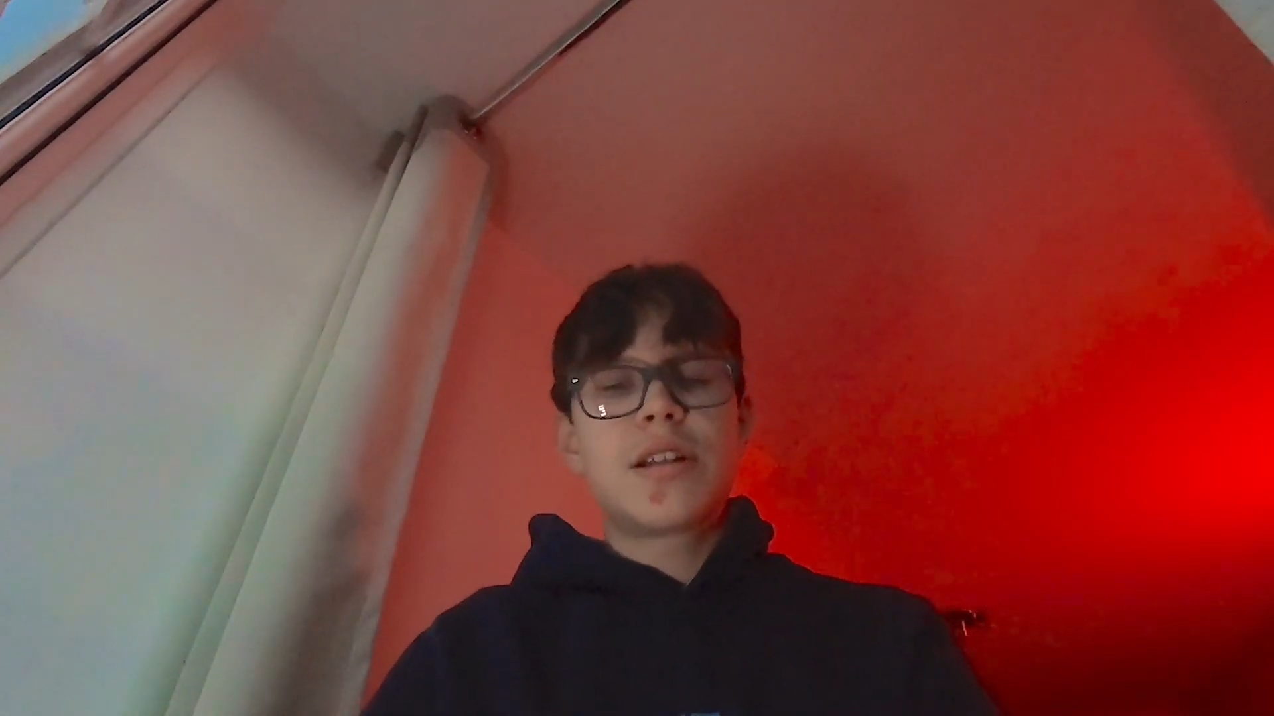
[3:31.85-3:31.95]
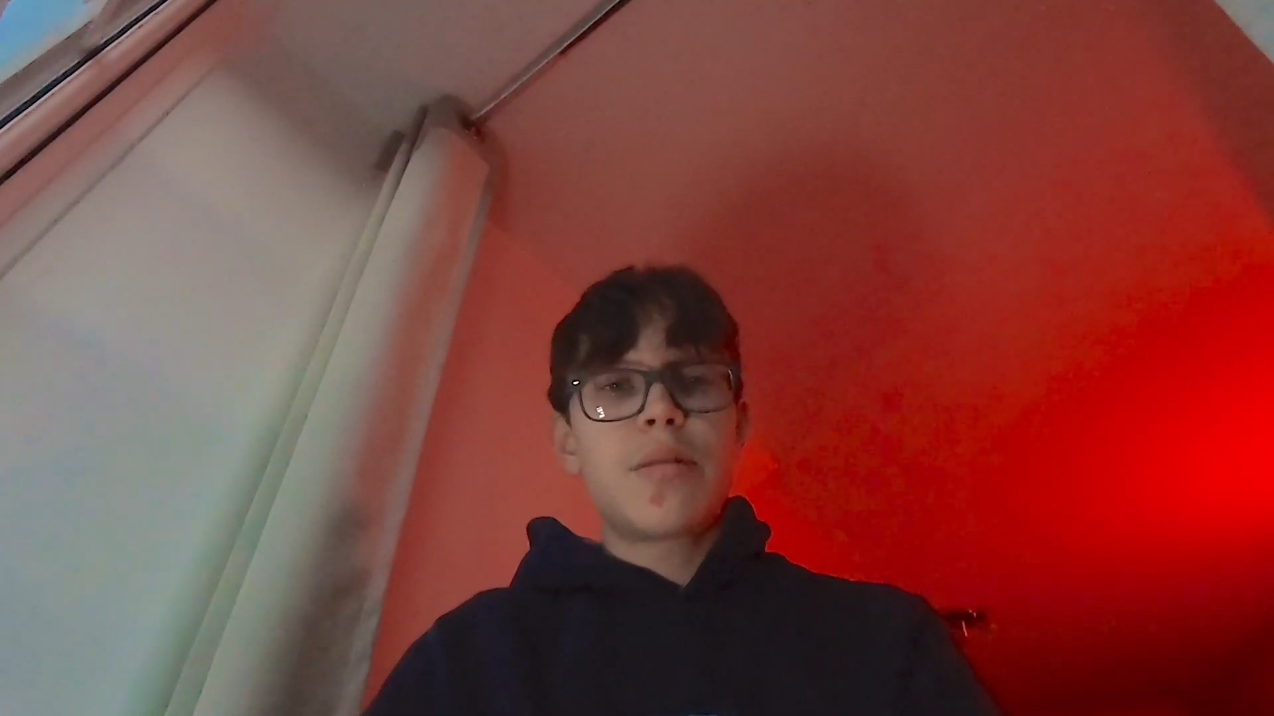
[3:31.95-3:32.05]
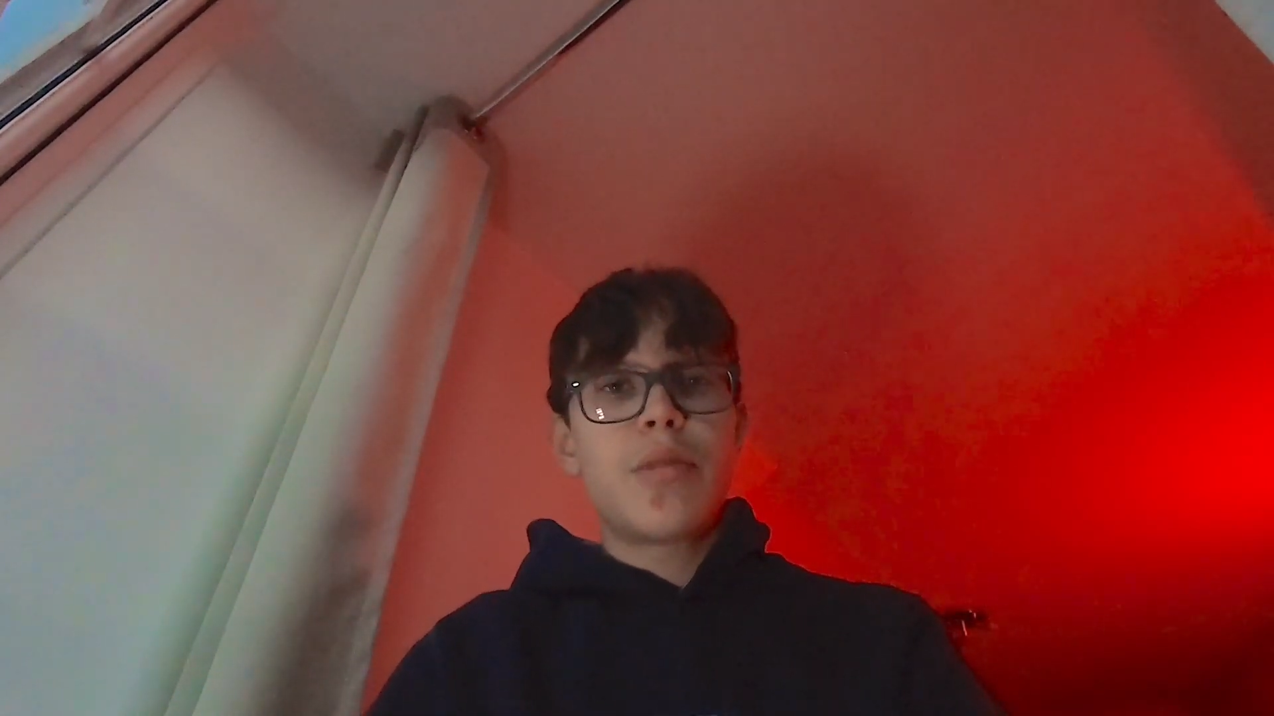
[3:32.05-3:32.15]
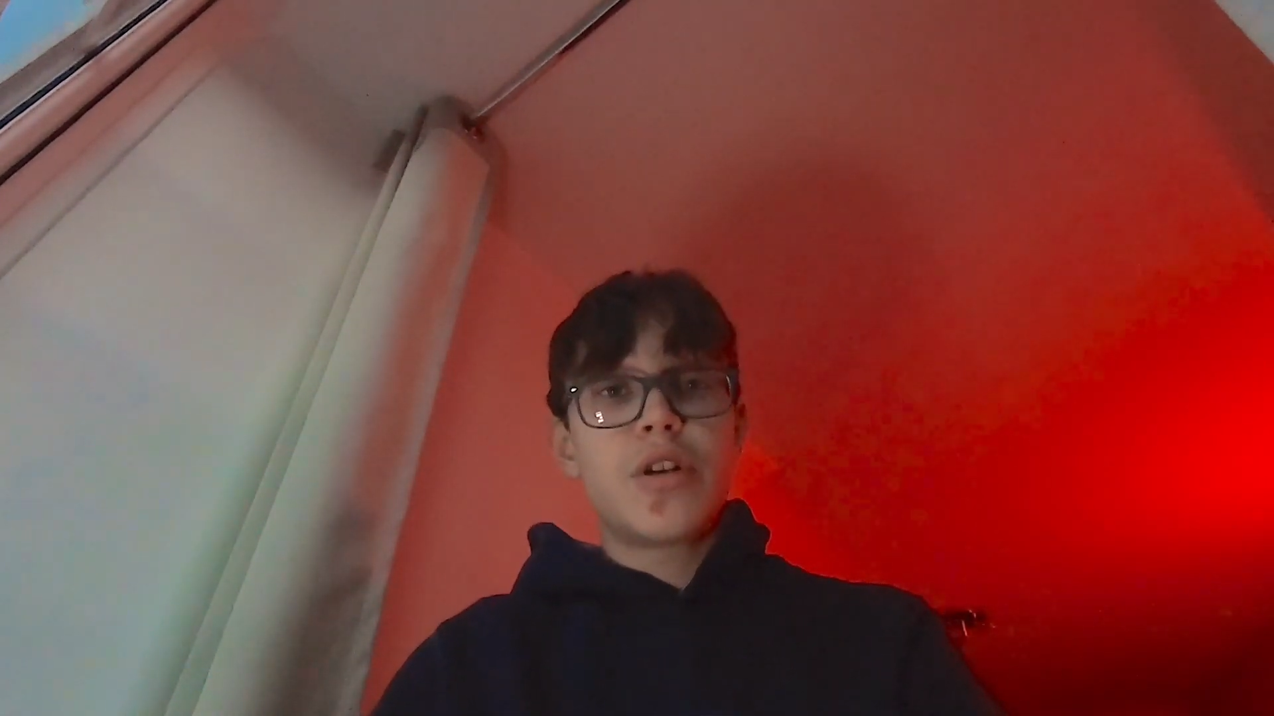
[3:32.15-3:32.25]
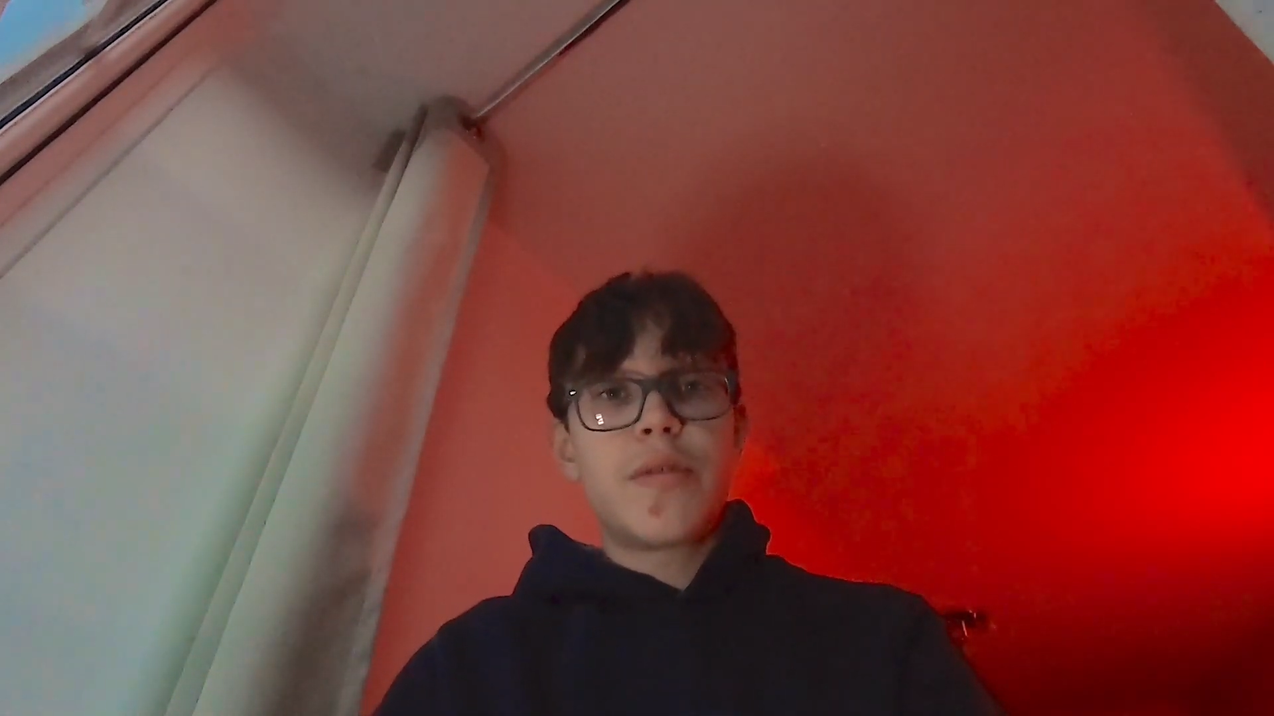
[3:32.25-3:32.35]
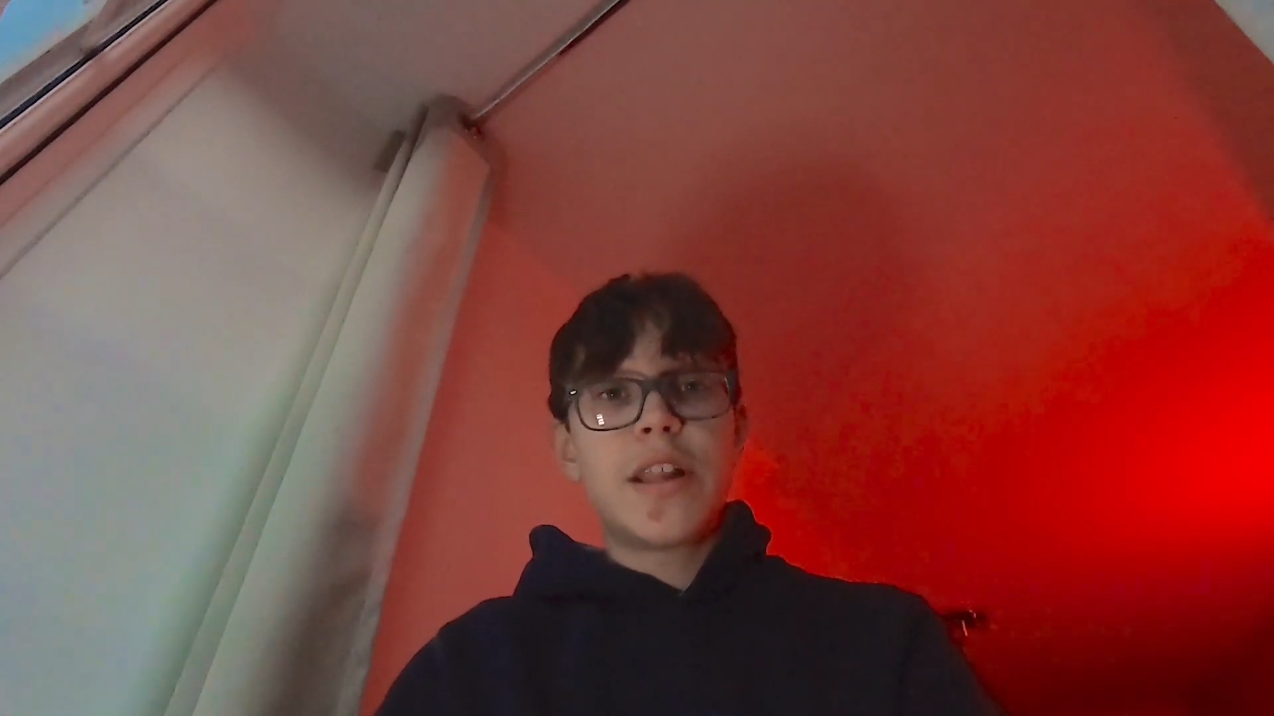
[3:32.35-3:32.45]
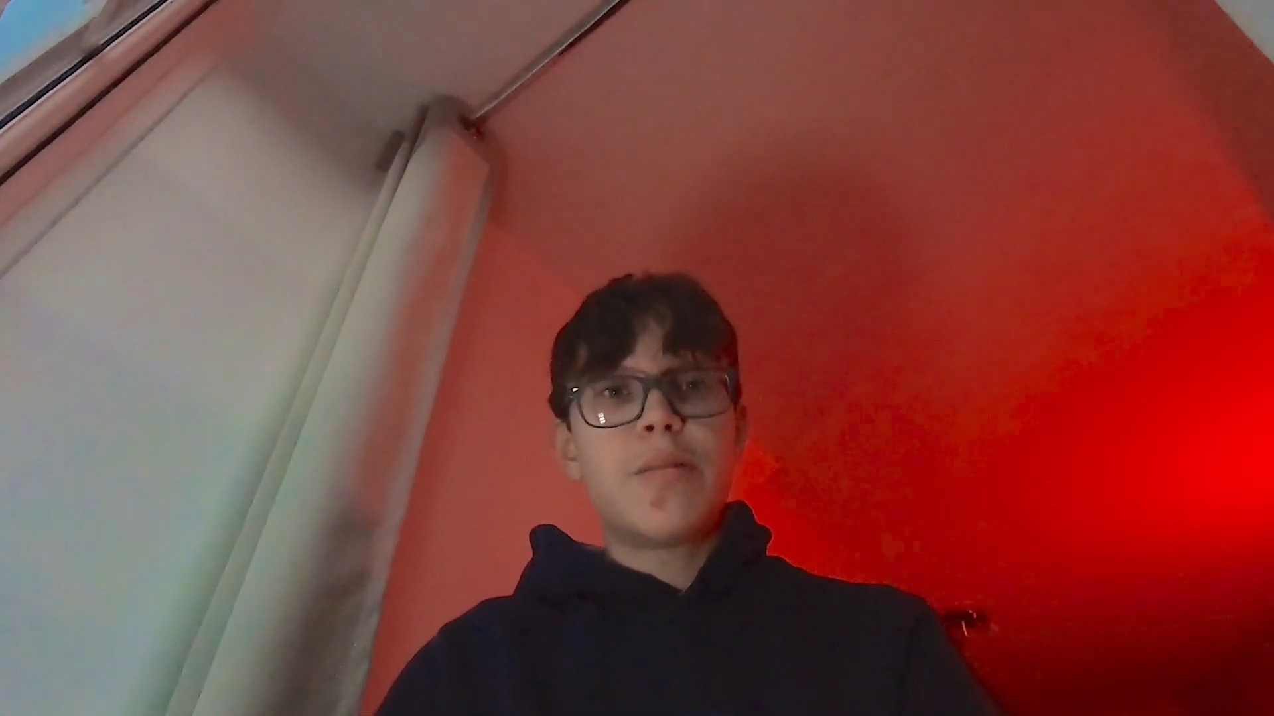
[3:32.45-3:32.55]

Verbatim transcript: that motivate